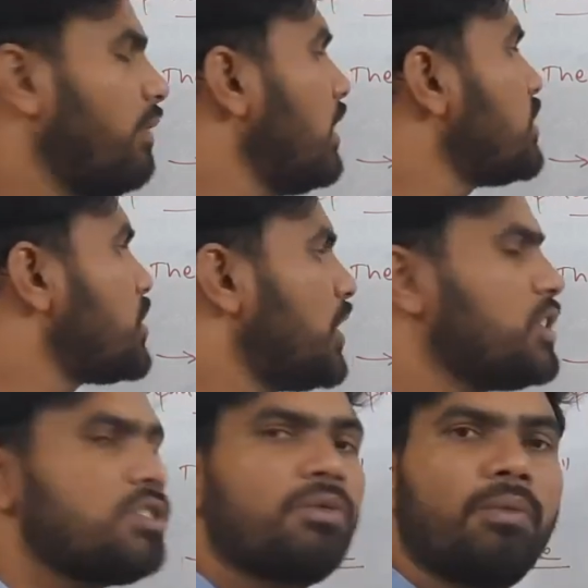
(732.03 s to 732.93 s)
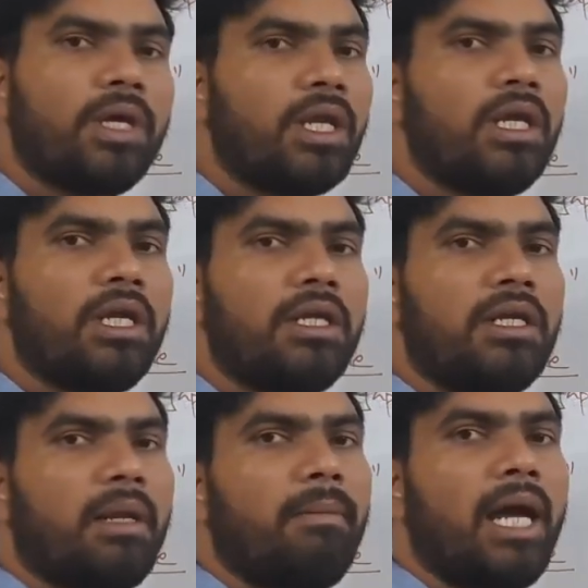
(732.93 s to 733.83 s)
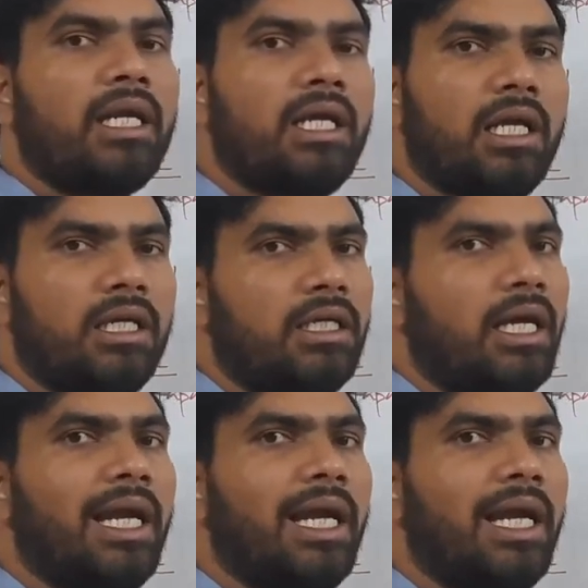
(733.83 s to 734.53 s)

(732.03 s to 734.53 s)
will change very dramatically